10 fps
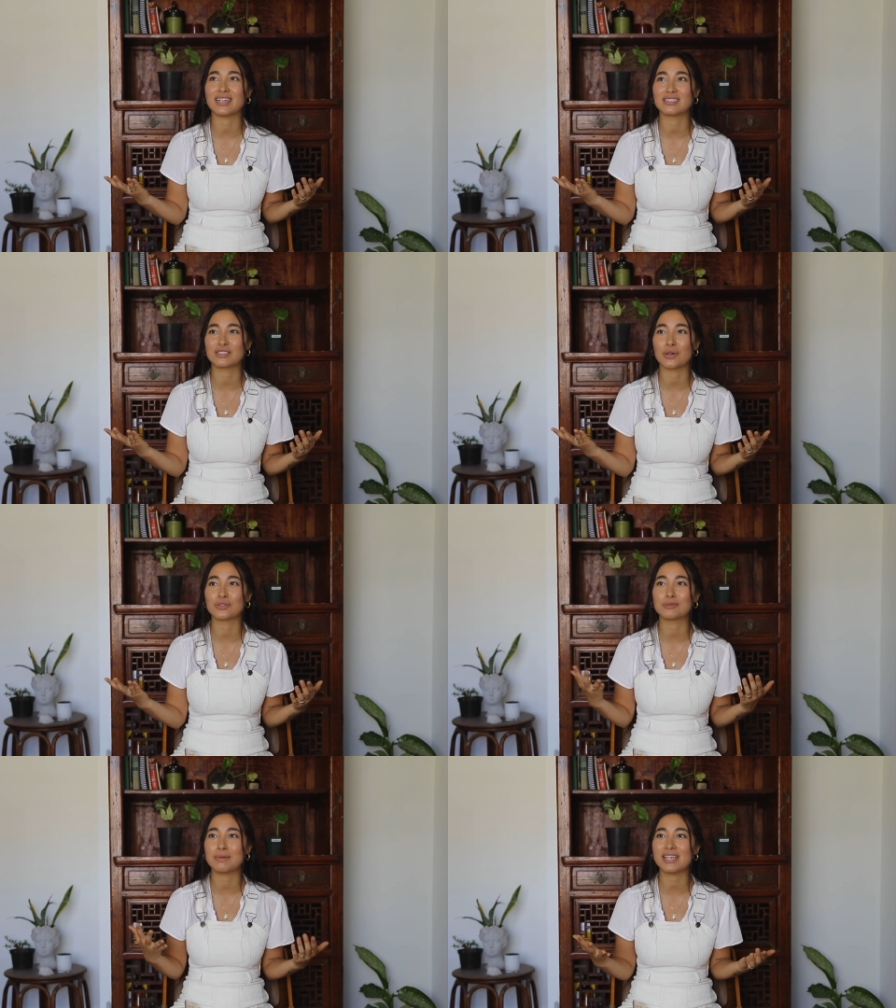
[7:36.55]
And so
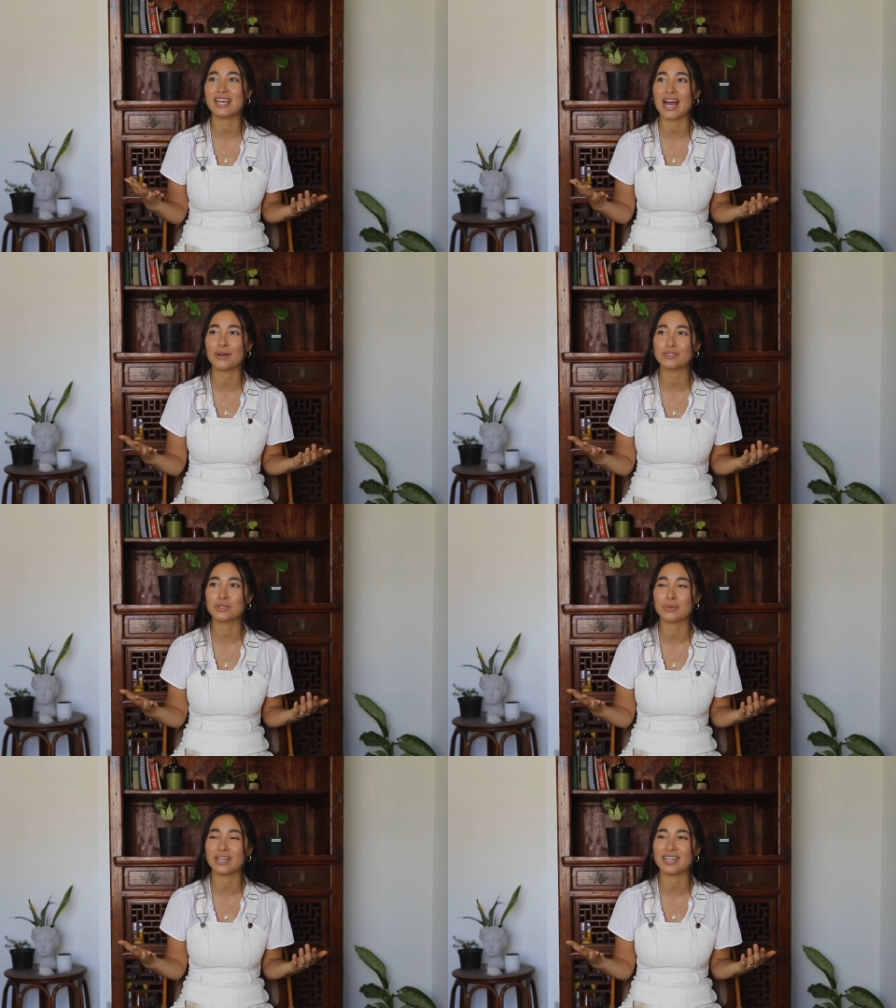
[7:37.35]
speaking out
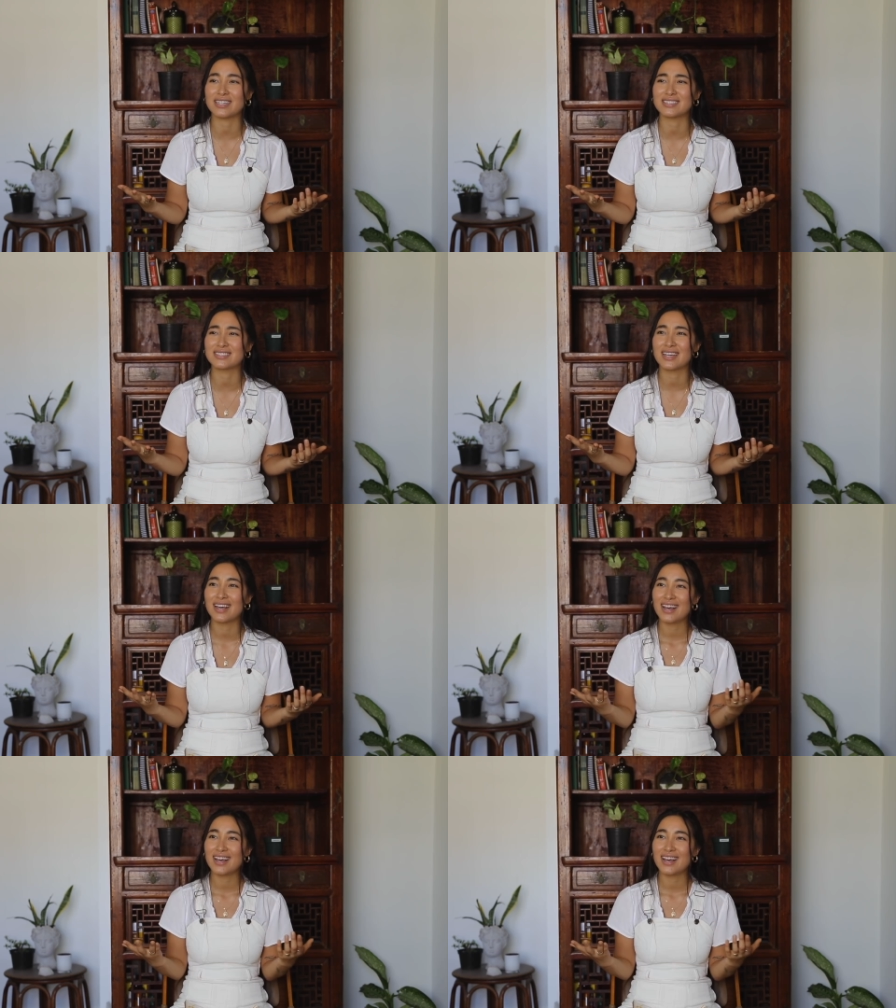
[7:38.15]
to it is